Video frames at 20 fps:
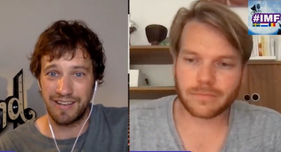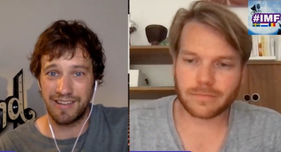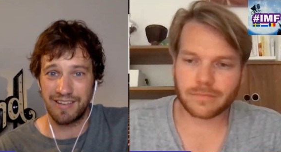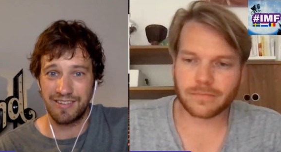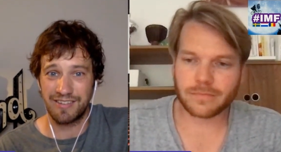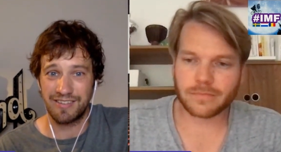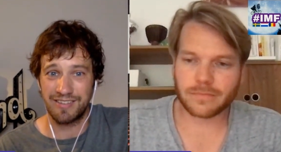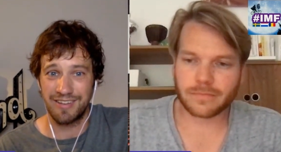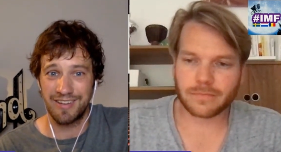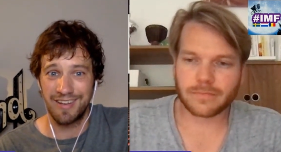
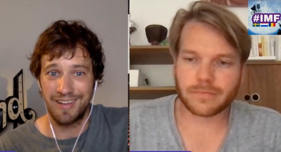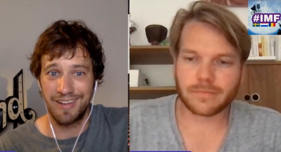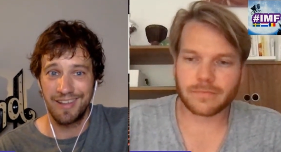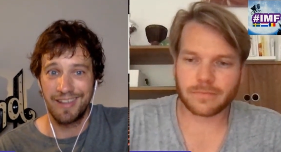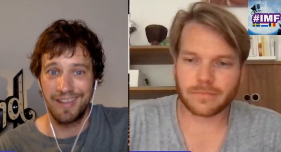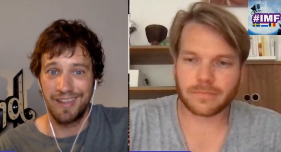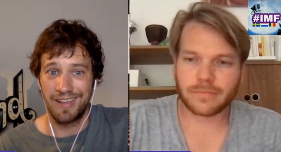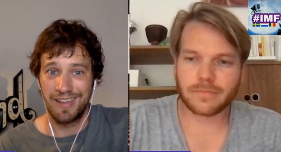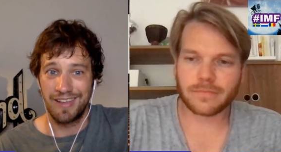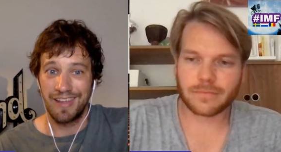Speaker 1: that's
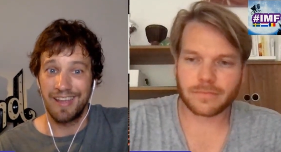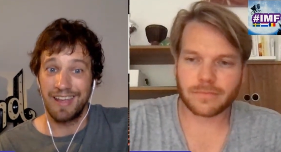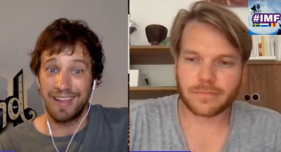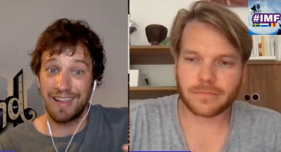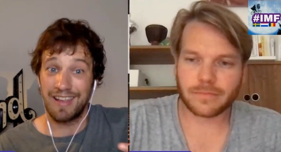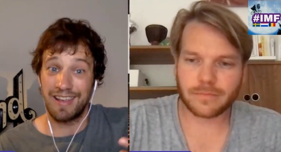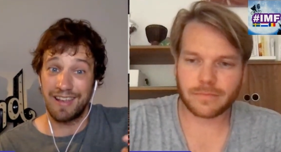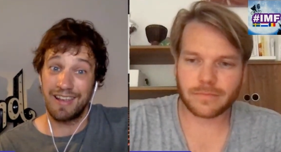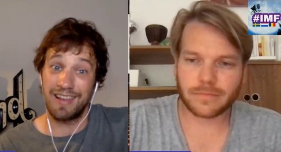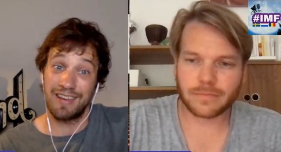
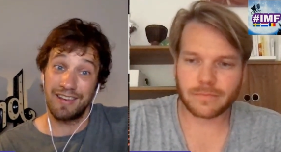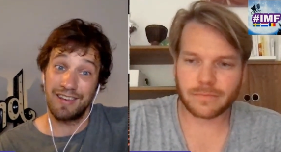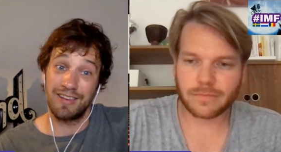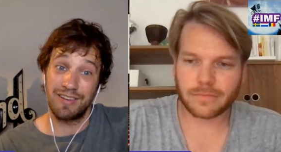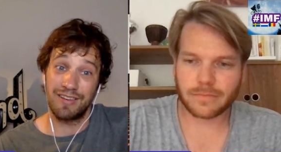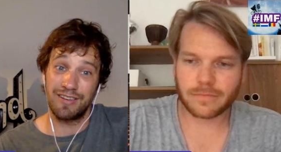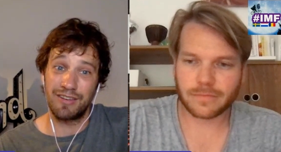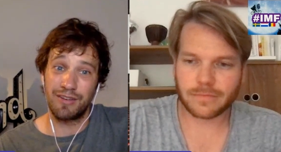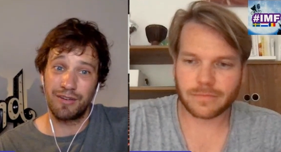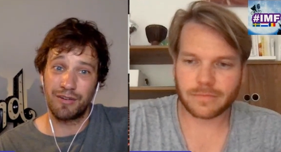
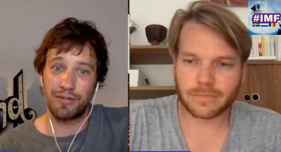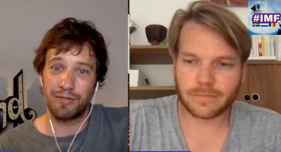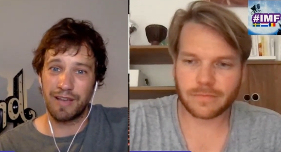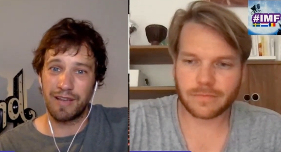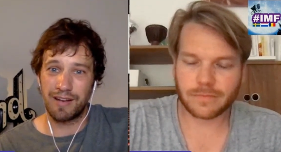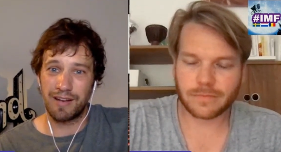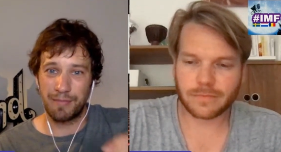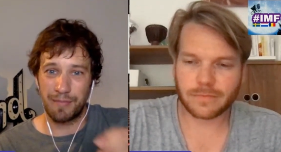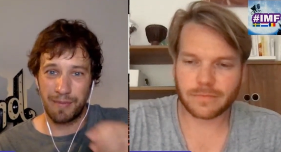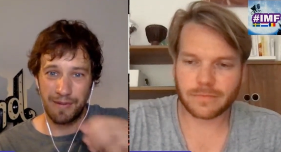you
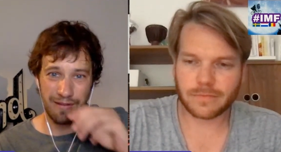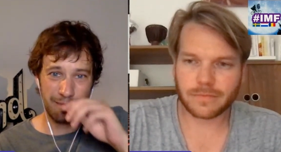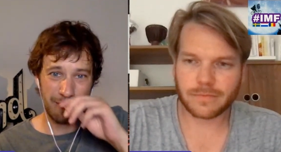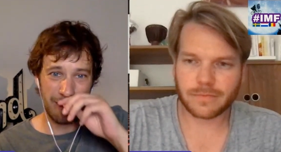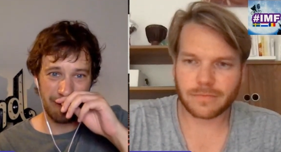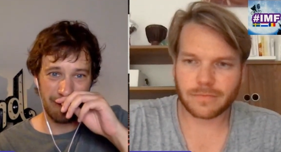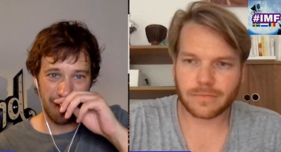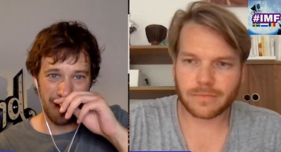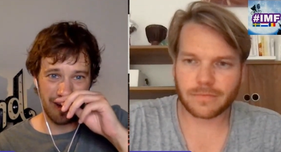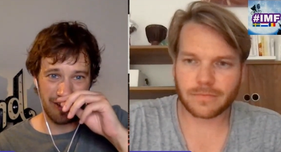create a bit, a bit
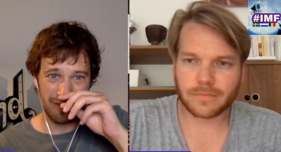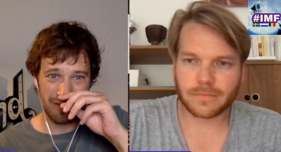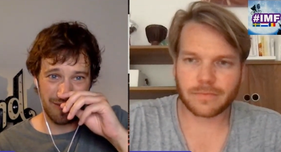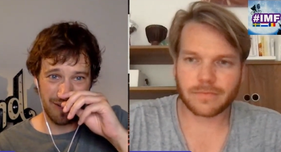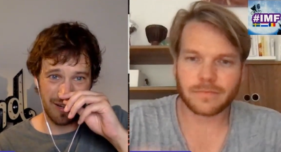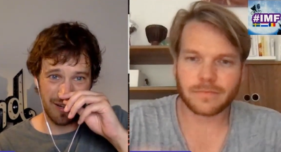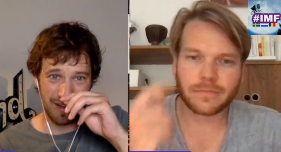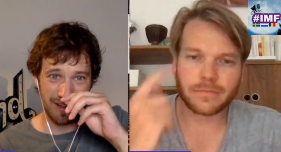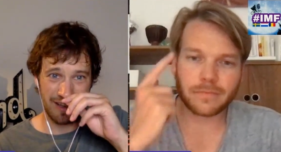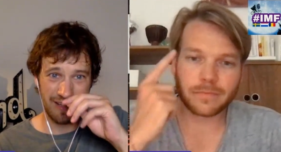of extra
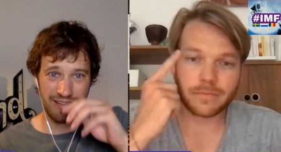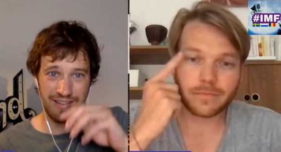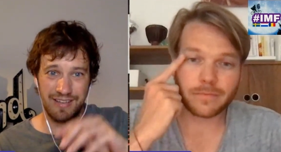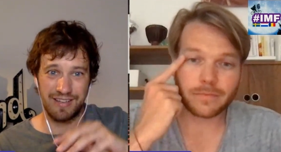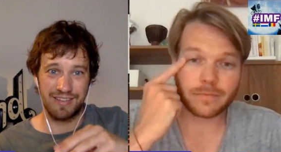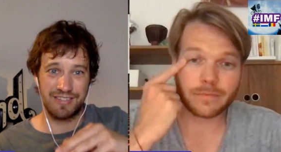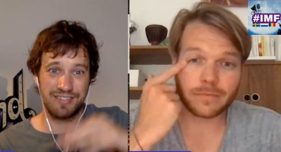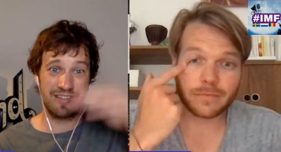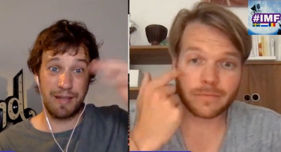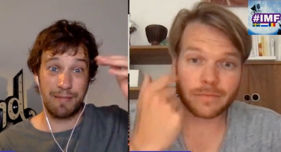
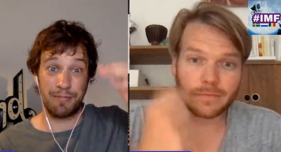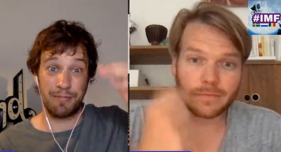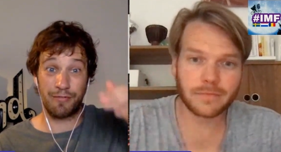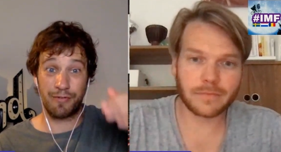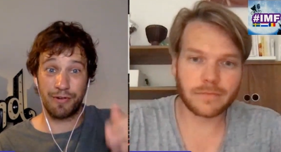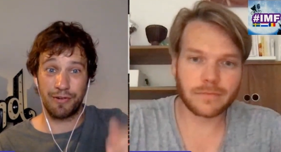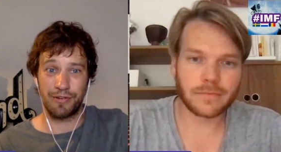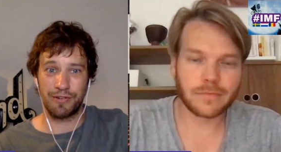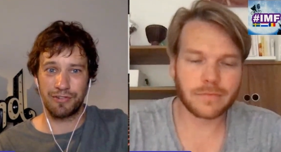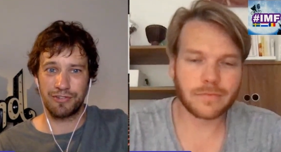uh, step
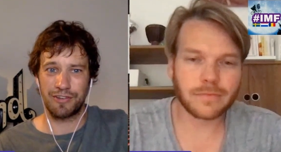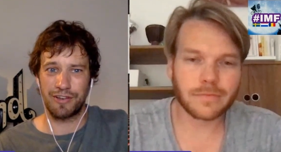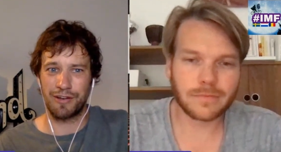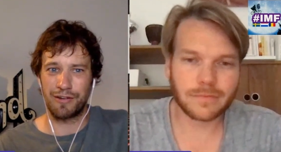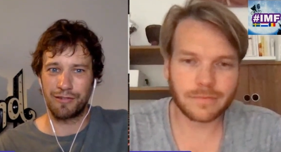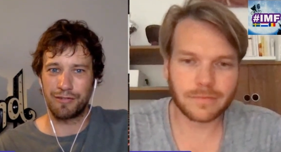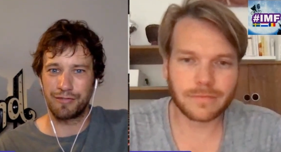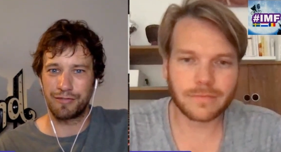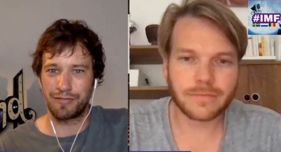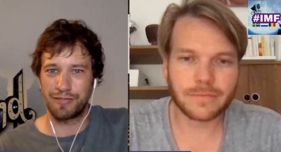for
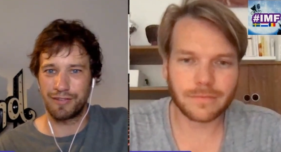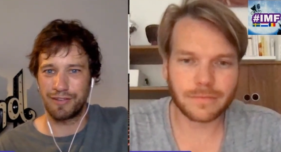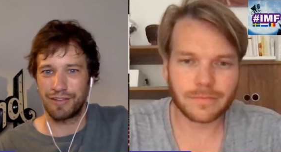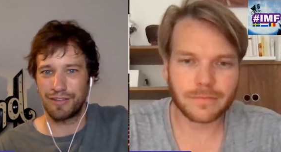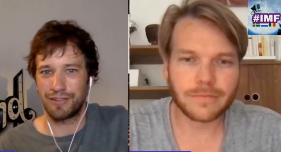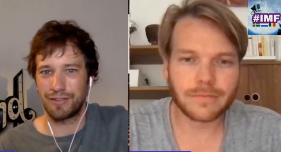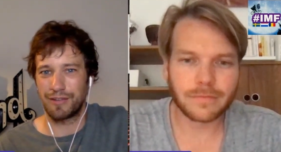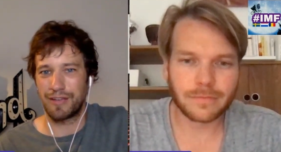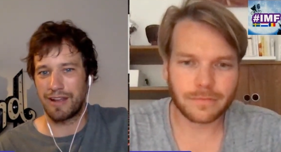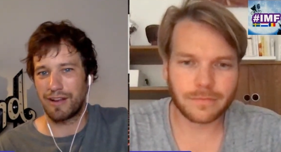yourself uh,
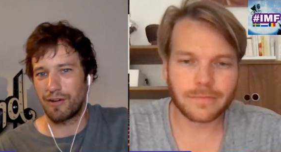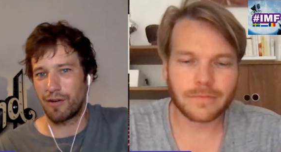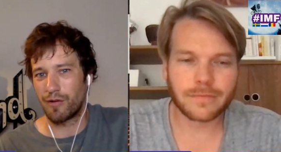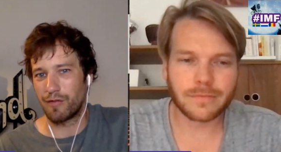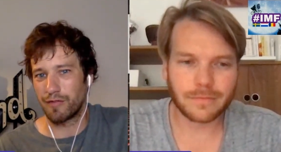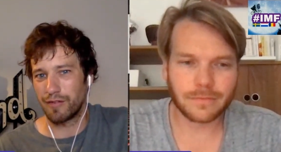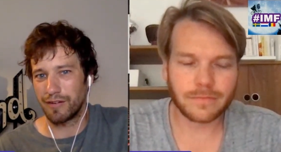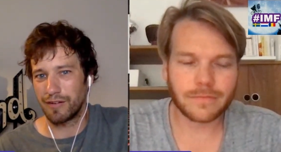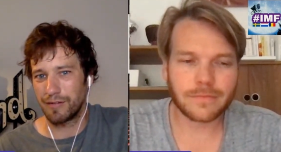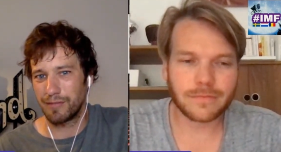to get
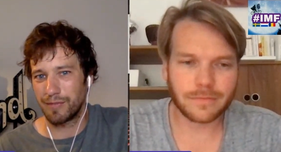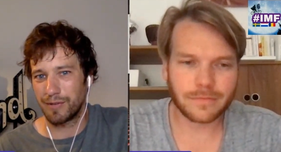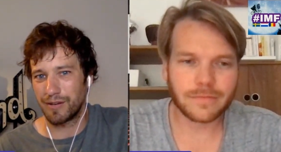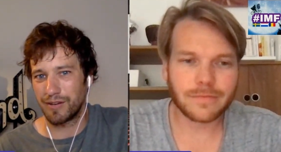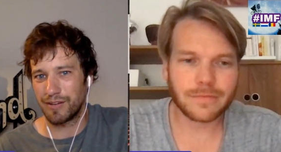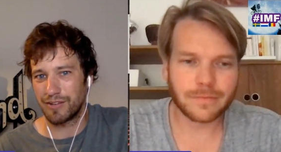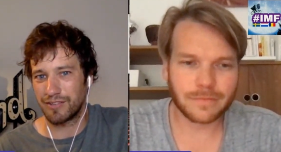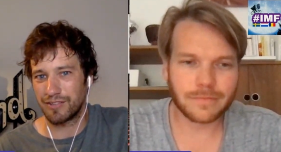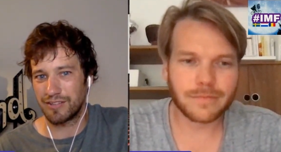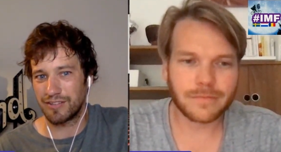over
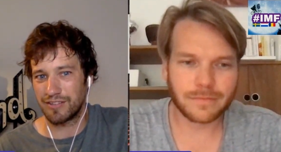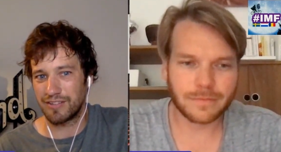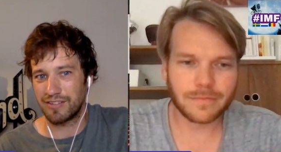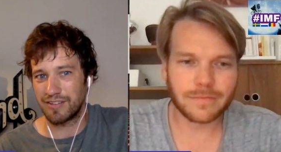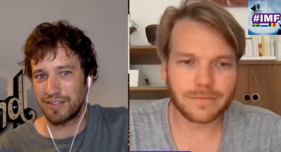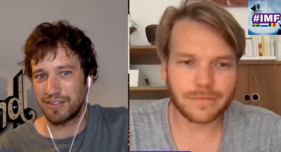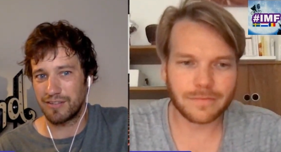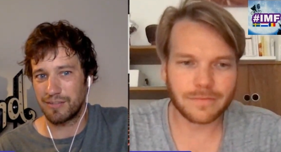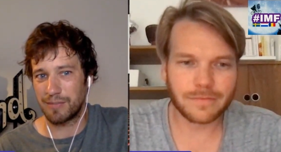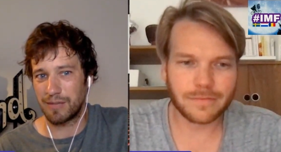because it's
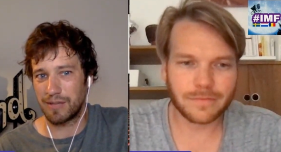it's a